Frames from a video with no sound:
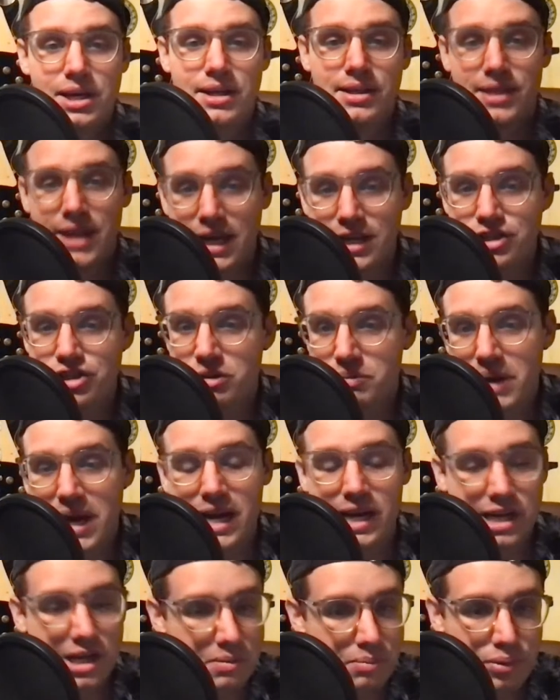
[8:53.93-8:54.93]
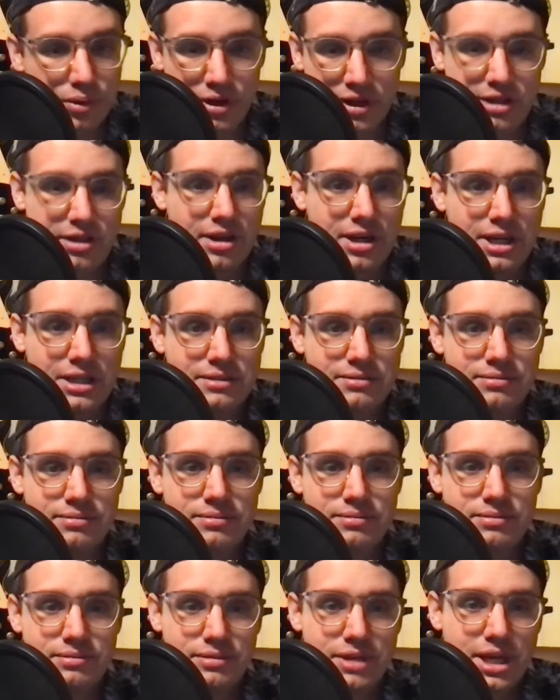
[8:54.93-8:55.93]
that's your backup point guard,
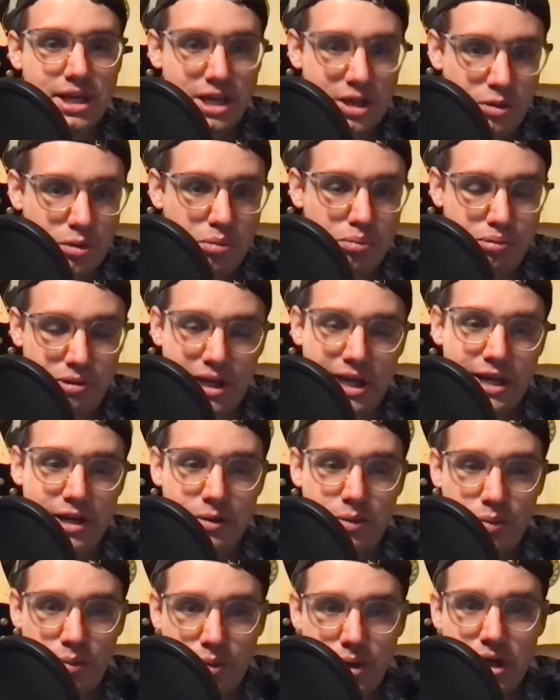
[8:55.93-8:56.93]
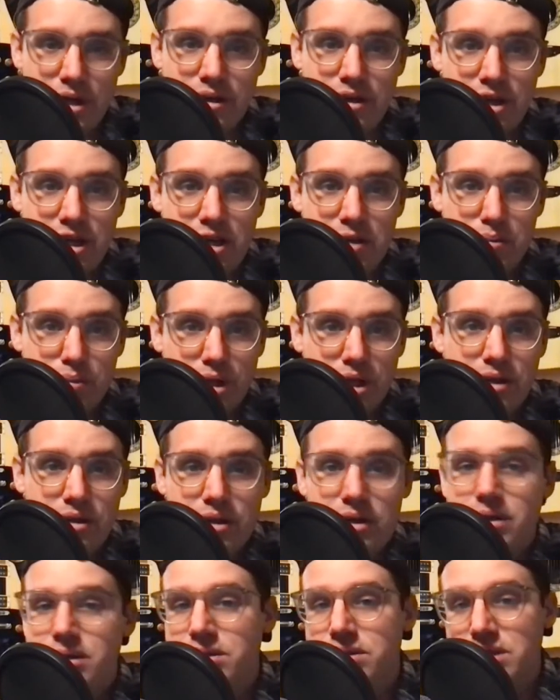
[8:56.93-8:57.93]
and he can play
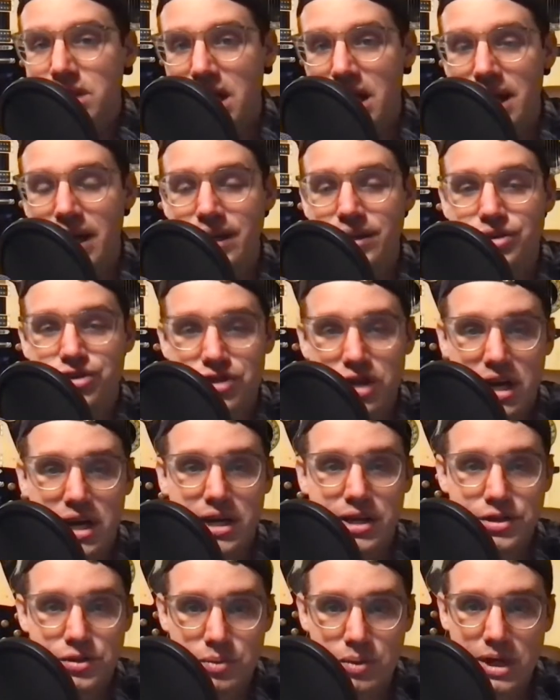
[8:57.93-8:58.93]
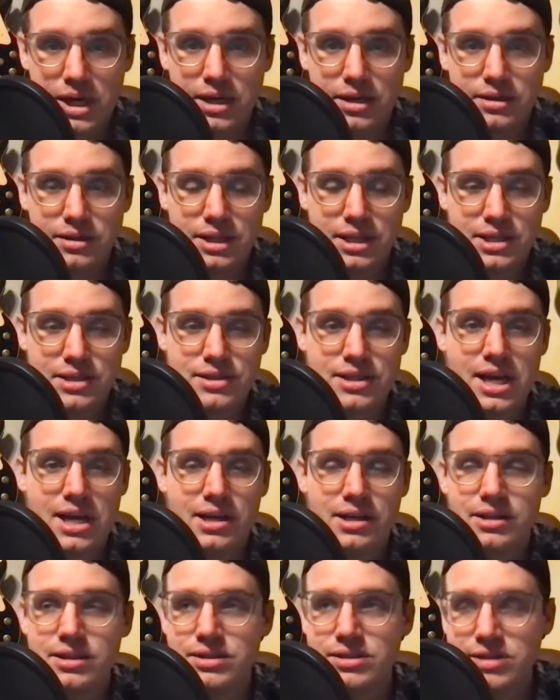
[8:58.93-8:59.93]
alongside Shea as well. Like he's
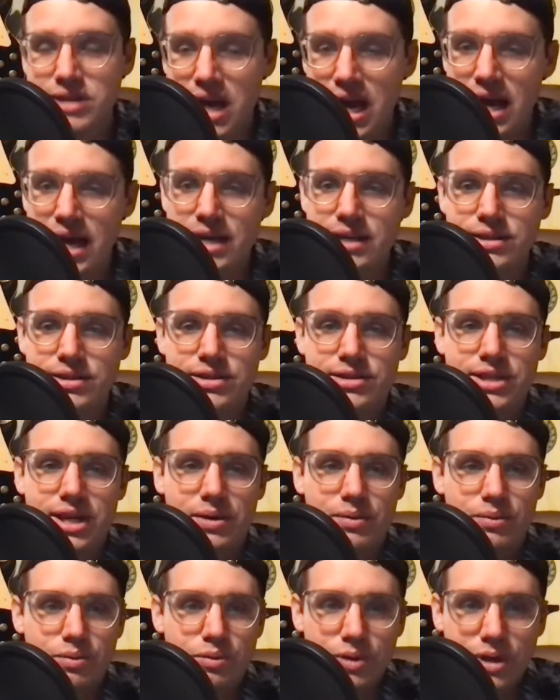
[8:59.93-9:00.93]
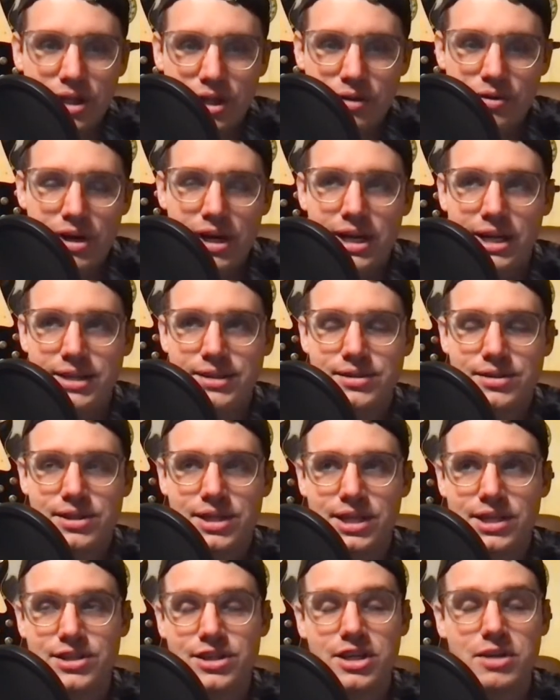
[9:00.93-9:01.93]
got good size. He's got really great
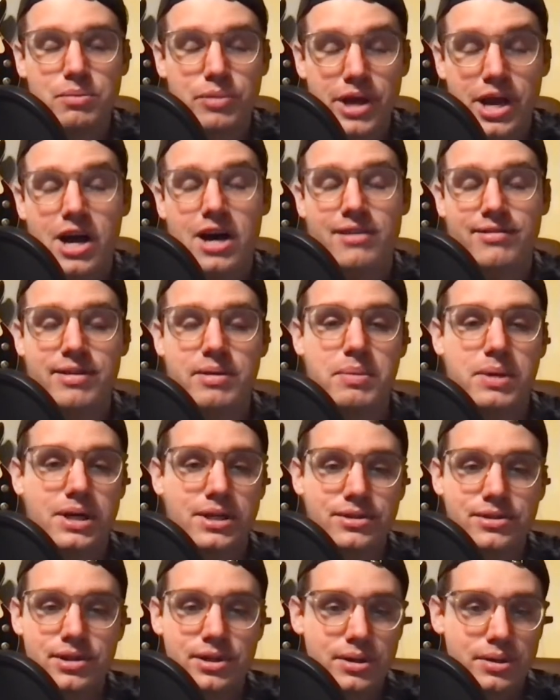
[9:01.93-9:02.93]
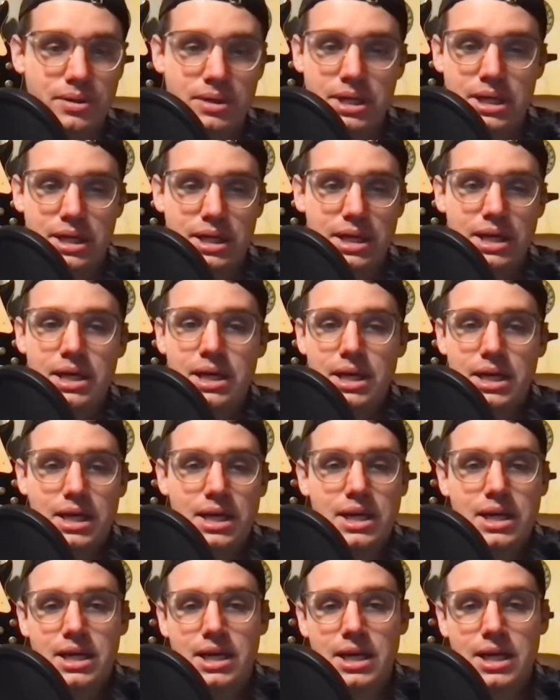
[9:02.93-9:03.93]
instincts. He can play off the ball too.
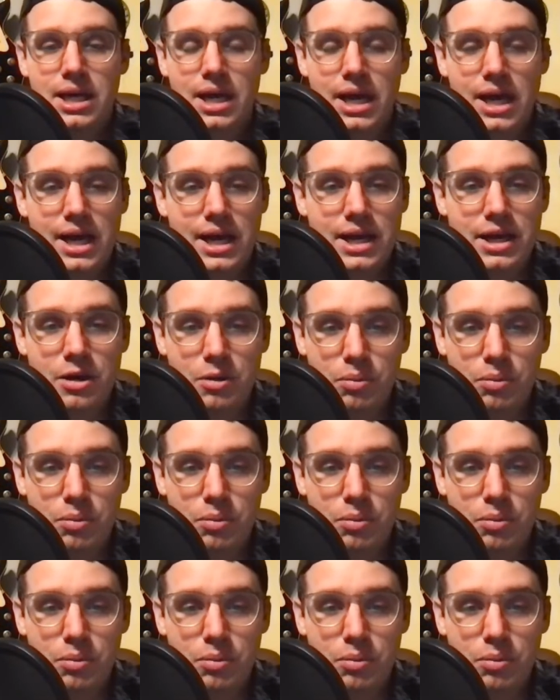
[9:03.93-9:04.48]
He'll